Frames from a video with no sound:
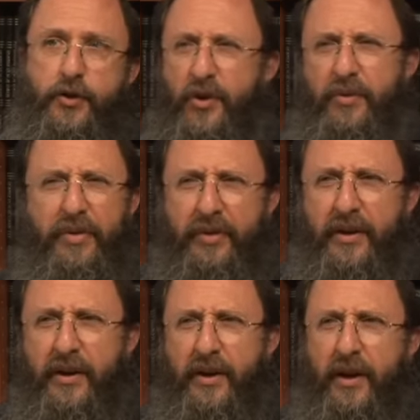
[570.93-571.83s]
don't
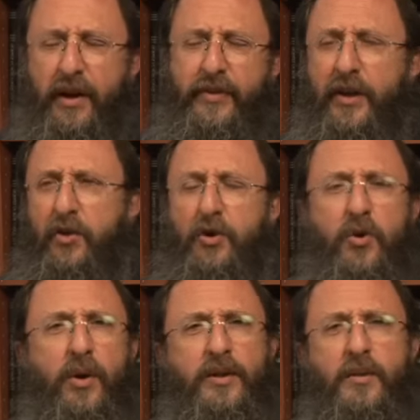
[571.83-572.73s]
think that you're
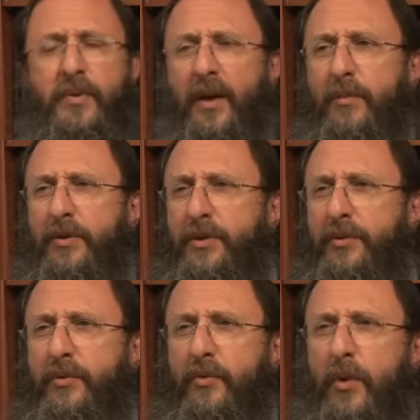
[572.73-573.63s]
going to be able
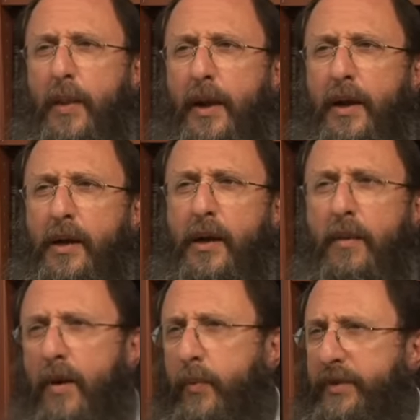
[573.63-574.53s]
to
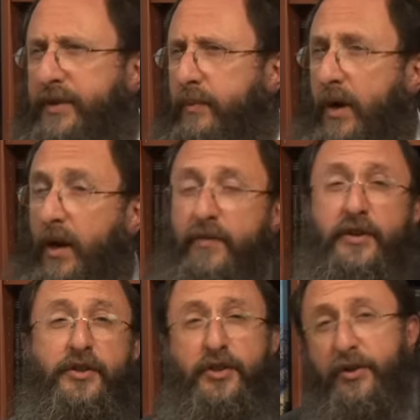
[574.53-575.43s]
come up with some kind of
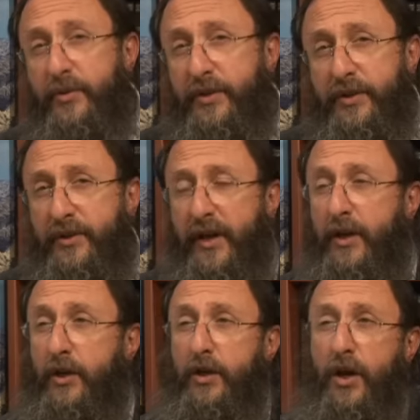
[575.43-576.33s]
excuse
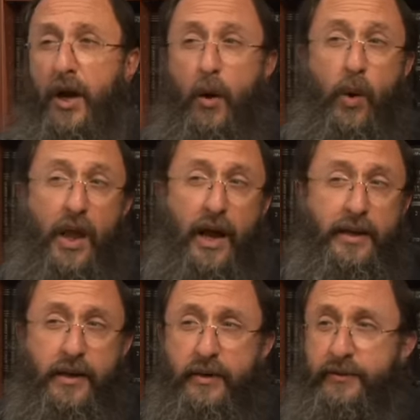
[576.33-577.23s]
that, well,
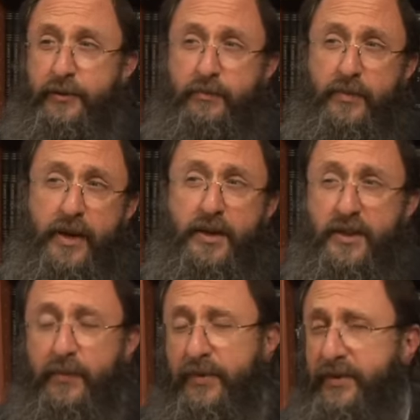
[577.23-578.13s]
I didn't
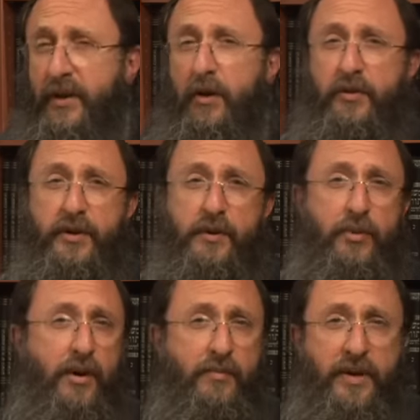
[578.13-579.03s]
accept this covenant
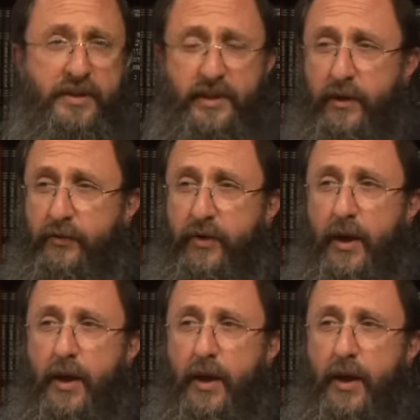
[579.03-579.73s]
upon myself.